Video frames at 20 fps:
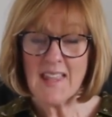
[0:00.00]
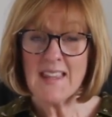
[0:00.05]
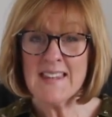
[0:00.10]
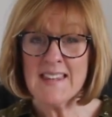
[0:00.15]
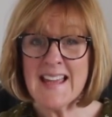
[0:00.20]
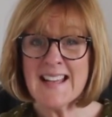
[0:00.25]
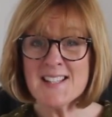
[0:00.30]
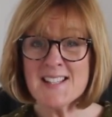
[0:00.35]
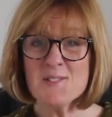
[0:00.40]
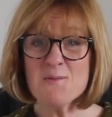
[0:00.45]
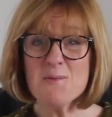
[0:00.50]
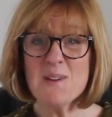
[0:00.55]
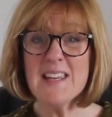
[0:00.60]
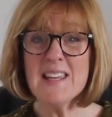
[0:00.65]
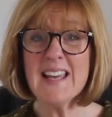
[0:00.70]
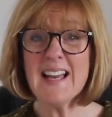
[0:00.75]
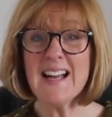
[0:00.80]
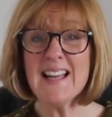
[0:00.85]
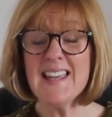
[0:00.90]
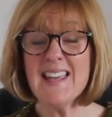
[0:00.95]
Next
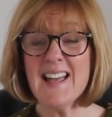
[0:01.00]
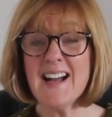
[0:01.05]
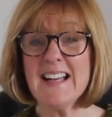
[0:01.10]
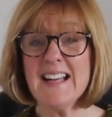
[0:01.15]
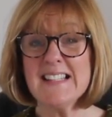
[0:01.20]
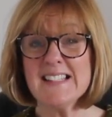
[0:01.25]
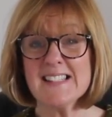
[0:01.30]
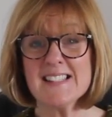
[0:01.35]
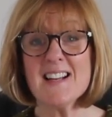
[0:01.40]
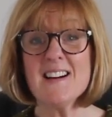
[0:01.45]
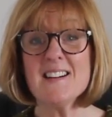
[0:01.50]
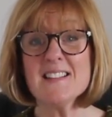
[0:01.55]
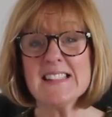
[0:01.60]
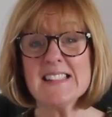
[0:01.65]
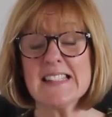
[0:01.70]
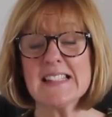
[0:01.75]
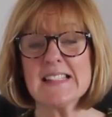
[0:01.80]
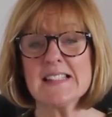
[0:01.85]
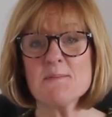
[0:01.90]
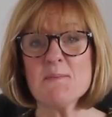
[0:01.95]
week, I, I start
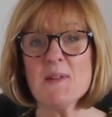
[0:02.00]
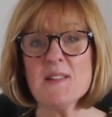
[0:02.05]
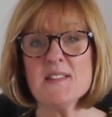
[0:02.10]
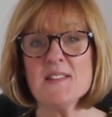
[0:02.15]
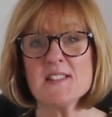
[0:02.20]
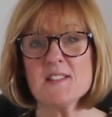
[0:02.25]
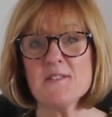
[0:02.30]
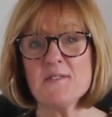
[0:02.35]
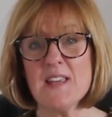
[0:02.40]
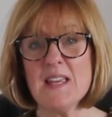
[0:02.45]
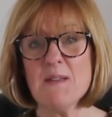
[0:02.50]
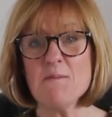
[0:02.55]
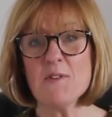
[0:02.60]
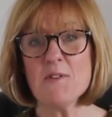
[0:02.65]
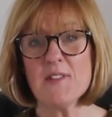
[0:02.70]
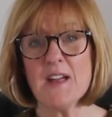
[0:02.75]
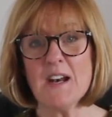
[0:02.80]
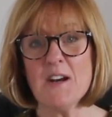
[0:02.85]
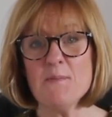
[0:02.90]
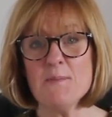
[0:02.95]
six months of
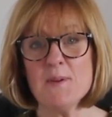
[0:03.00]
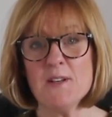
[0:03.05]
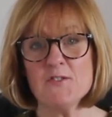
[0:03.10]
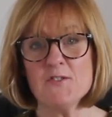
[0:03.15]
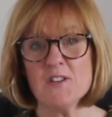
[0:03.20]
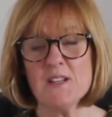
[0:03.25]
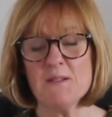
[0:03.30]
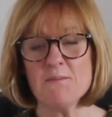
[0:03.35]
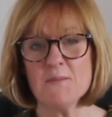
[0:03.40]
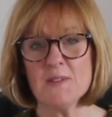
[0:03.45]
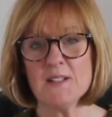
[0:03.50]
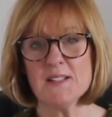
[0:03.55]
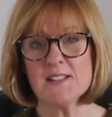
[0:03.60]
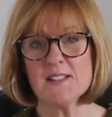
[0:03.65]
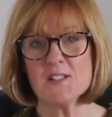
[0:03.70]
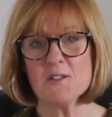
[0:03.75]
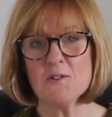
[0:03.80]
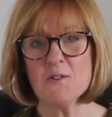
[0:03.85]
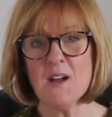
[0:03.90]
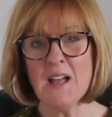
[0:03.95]
chemotherapy treatment,
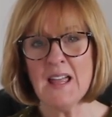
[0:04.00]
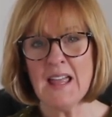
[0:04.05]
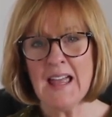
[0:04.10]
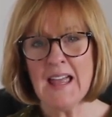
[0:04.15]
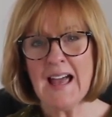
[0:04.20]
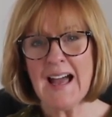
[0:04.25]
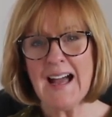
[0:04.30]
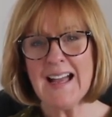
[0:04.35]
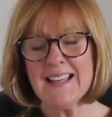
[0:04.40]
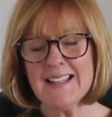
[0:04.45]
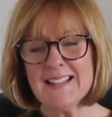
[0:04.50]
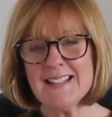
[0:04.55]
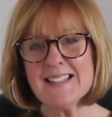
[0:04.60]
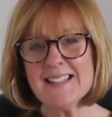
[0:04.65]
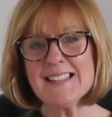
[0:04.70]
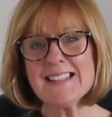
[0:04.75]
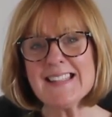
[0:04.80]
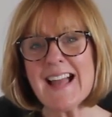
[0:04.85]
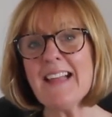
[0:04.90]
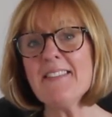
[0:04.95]
so I
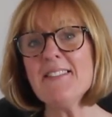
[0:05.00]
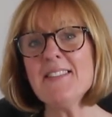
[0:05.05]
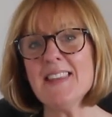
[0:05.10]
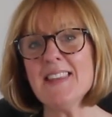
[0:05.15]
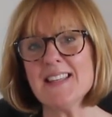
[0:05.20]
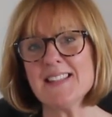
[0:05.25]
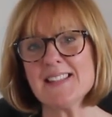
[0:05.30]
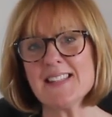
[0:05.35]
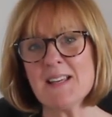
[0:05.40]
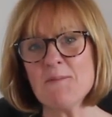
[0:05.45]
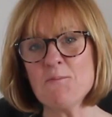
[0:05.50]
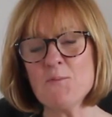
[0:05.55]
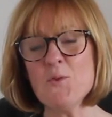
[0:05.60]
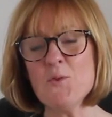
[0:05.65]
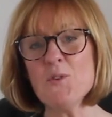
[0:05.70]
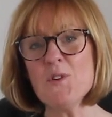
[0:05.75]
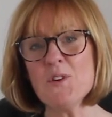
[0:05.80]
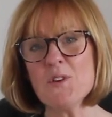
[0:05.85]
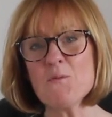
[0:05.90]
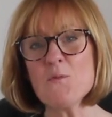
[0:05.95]
understand this. I'm
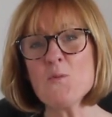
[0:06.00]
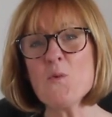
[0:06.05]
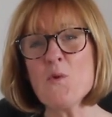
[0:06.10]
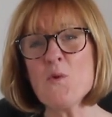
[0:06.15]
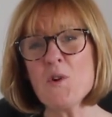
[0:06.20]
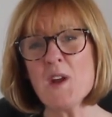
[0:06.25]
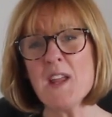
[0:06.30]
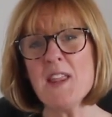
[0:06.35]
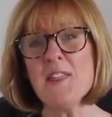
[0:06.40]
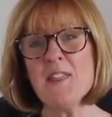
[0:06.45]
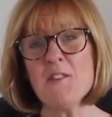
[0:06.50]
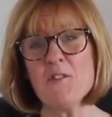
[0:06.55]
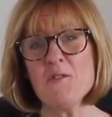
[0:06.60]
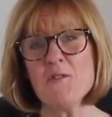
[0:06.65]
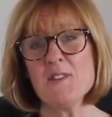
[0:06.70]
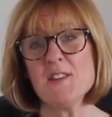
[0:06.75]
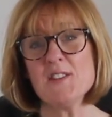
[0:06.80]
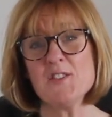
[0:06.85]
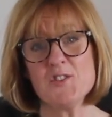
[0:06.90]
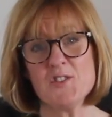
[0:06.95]
work, walking through
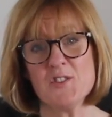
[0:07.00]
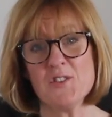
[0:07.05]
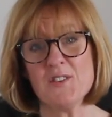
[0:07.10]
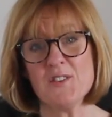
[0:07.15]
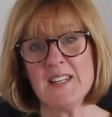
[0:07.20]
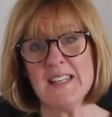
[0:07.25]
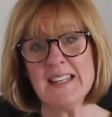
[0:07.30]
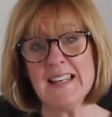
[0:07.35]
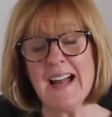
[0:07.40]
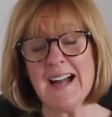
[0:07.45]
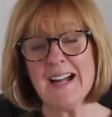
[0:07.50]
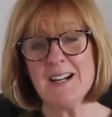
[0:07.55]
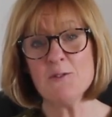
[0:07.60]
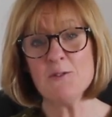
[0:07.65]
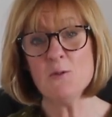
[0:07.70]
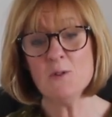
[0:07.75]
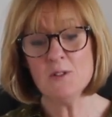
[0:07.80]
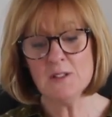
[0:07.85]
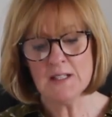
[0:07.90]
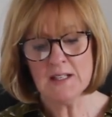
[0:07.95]
this journey
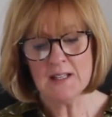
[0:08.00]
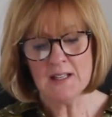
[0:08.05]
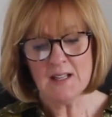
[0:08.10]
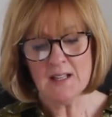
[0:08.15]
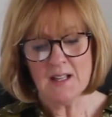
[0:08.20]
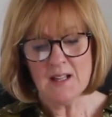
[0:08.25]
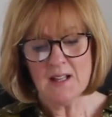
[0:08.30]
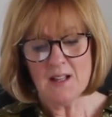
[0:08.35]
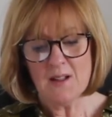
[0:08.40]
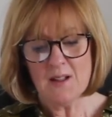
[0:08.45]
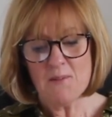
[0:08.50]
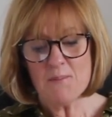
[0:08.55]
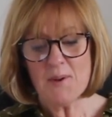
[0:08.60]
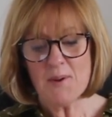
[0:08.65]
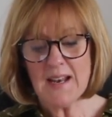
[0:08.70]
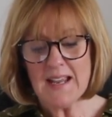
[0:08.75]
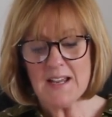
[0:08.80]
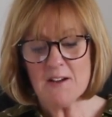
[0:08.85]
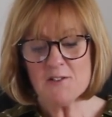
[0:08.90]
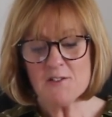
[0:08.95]
now.
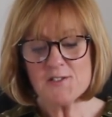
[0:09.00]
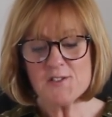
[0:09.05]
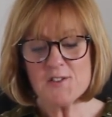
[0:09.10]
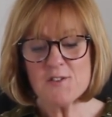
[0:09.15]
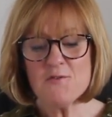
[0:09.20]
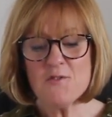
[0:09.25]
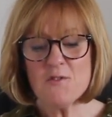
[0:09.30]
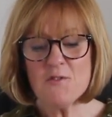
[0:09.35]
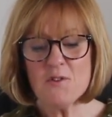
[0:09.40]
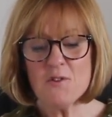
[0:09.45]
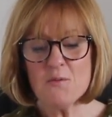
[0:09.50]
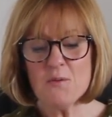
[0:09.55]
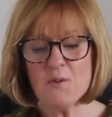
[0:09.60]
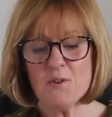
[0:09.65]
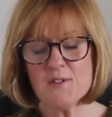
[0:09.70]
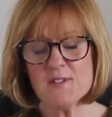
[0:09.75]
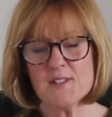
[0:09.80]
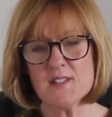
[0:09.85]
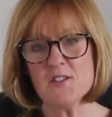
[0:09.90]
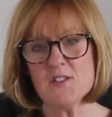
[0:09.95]
But I also know the
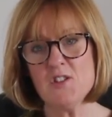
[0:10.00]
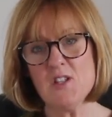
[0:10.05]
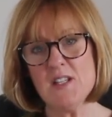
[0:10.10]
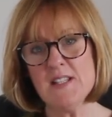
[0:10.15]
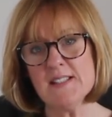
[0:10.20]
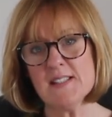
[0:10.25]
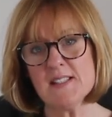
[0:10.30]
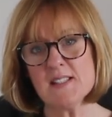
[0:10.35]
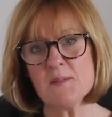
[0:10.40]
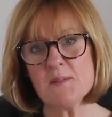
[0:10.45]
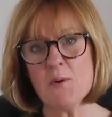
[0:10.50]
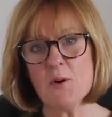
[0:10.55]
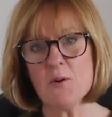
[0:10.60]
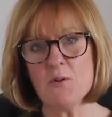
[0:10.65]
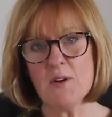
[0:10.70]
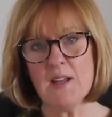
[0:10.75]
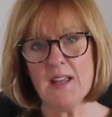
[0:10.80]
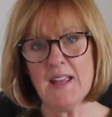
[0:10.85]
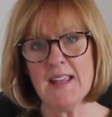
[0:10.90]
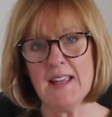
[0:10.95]
words that Jesus
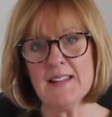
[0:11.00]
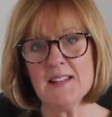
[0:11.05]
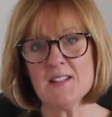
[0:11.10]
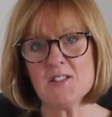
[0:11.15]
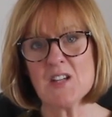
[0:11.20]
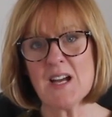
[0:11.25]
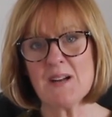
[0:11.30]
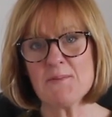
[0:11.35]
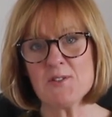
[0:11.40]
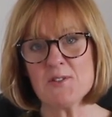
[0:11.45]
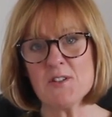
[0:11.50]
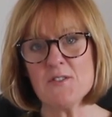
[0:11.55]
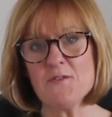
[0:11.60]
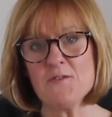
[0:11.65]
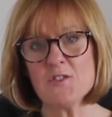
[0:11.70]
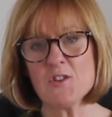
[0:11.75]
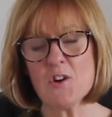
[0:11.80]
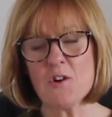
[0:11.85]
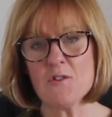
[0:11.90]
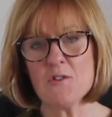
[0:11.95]
spoke in the chapter of
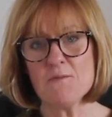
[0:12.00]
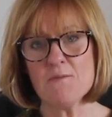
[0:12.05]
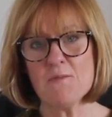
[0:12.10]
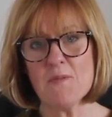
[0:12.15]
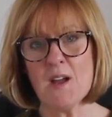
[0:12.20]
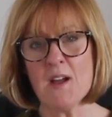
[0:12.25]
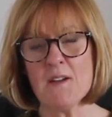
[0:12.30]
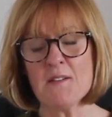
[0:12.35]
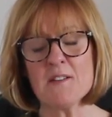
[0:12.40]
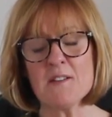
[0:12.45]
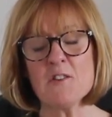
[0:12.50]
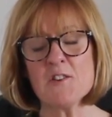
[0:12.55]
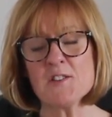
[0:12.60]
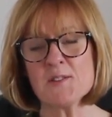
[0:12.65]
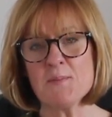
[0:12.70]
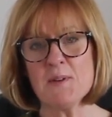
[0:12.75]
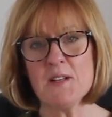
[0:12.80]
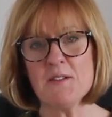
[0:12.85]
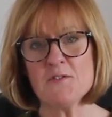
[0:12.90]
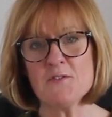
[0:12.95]
John, uh,
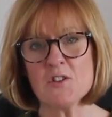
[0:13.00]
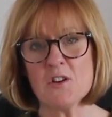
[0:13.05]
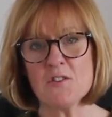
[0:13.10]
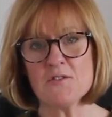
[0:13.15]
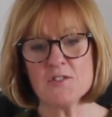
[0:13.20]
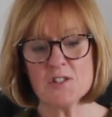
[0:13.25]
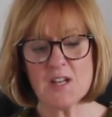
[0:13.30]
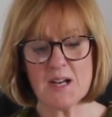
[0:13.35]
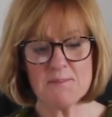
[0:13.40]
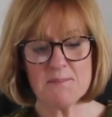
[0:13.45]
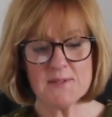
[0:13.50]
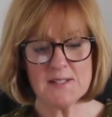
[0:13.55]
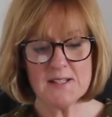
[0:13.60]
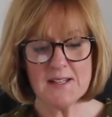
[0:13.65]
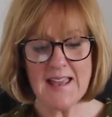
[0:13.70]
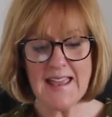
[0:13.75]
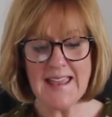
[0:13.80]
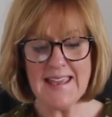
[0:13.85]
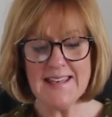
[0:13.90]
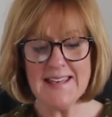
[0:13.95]
Gospel of John,
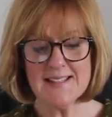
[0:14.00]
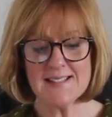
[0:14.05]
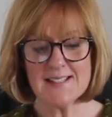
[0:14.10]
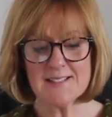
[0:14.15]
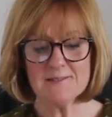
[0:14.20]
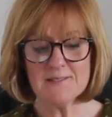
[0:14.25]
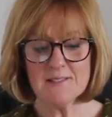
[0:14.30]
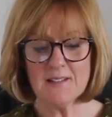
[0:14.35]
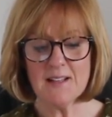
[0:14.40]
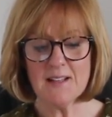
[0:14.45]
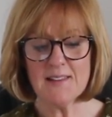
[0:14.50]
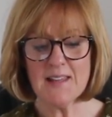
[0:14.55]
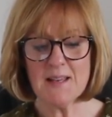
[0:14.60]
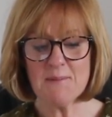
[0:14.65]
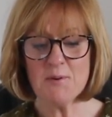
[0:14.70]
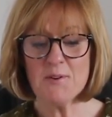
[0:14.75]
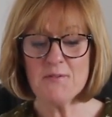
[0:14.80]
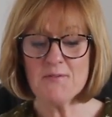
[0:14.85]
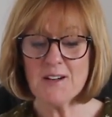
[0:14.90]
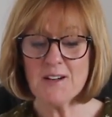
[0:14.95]
chapter 8, and they're
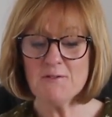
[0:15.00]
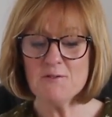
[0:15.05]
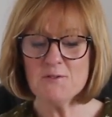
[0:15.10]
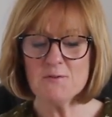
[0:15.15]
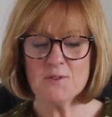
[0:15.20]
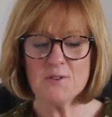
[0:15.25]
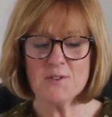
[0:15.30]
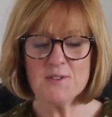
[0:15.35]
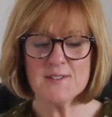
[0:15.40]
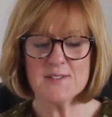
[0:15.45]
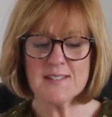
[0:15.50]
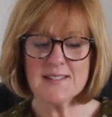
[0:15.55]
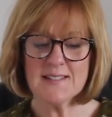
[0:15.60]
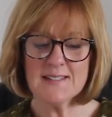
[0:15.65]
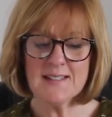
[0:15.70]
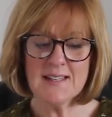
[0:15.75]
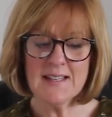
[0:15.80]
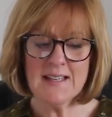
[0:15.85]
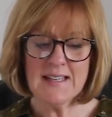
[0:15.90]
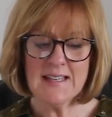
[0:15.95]
profound words.
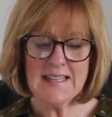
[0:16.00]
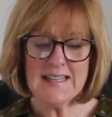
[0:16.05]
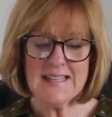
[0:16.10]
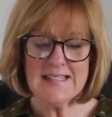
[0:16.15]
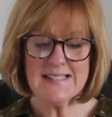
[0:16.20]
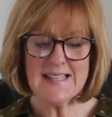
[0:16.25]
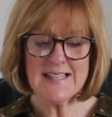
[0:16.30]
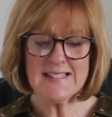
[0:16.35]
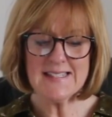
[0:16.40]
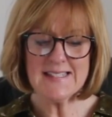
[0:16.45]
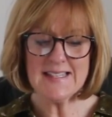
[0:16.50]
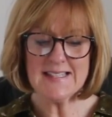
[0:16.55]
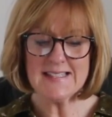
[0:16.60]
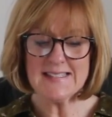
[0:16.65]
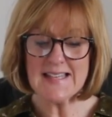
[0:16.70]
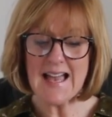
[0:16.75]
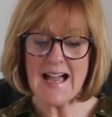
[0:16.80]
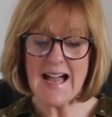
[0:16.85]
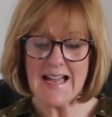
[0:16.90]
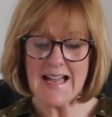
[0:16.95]
And he says
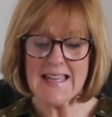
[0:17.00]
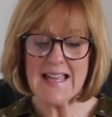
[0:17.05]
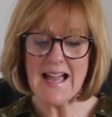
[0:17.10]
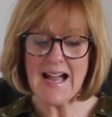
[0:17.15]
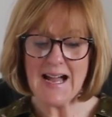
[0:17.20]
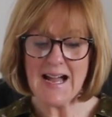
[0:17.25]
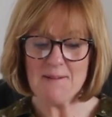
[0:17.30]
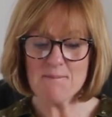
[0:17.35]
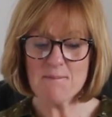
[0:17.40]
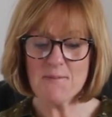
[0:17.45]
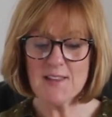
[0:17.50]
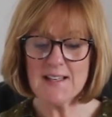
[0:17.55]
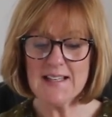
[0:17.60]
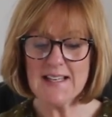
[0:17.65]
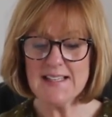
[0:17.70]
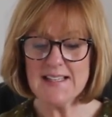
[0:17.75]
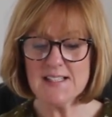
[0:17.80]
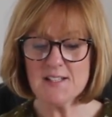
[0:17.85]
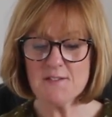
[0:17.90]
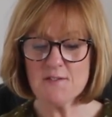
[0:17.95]
this I am the
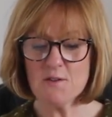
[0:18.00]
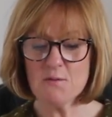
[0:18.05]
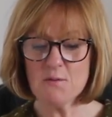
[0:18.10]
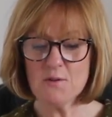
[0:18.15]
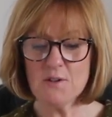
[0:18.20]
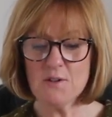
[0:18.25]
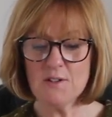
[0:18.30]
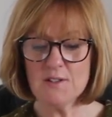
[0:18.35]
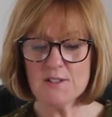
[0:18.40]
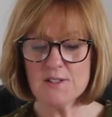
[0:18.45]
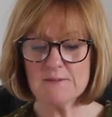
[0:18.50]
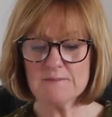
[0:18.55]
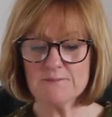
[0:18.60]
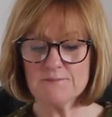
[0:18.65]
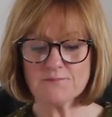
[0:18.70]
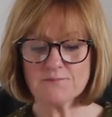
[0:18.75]
light of the world.